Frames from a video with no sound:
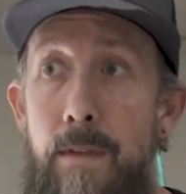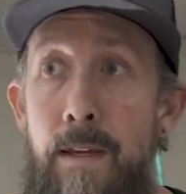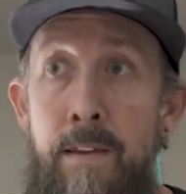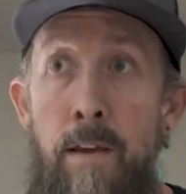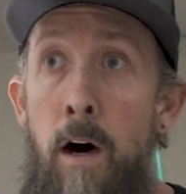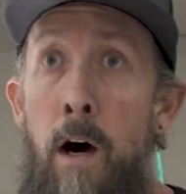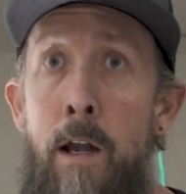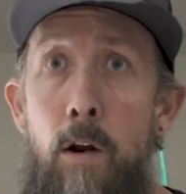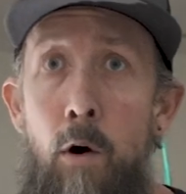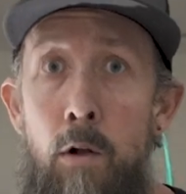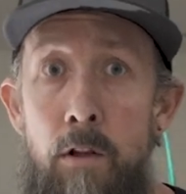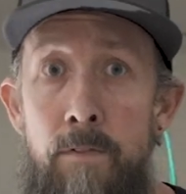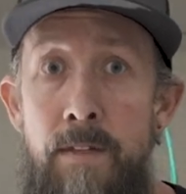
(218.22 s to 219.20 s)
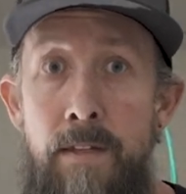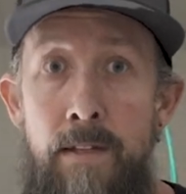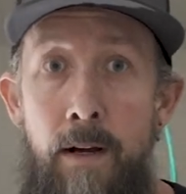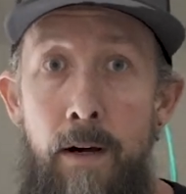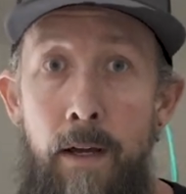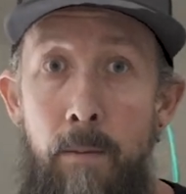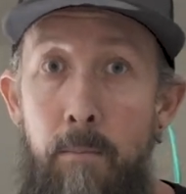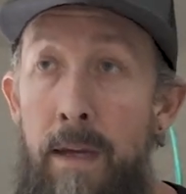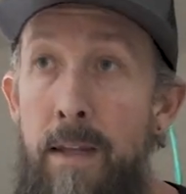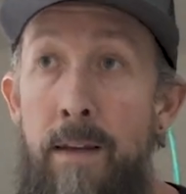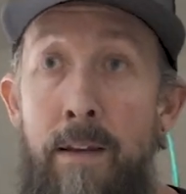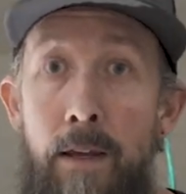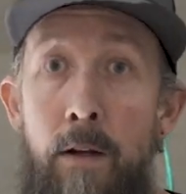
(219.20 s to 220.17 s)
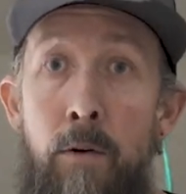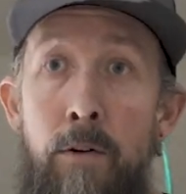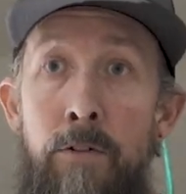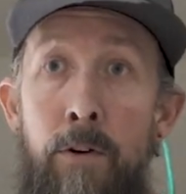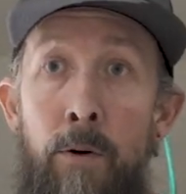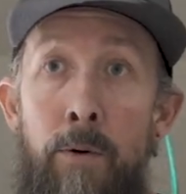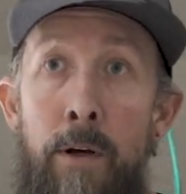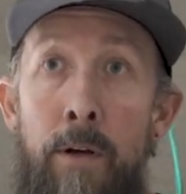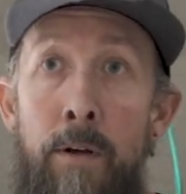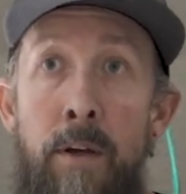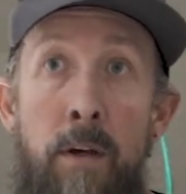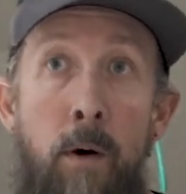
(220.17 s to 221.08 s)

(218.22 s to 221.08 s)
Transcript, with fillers: It's hot all of the time. And in Arizona,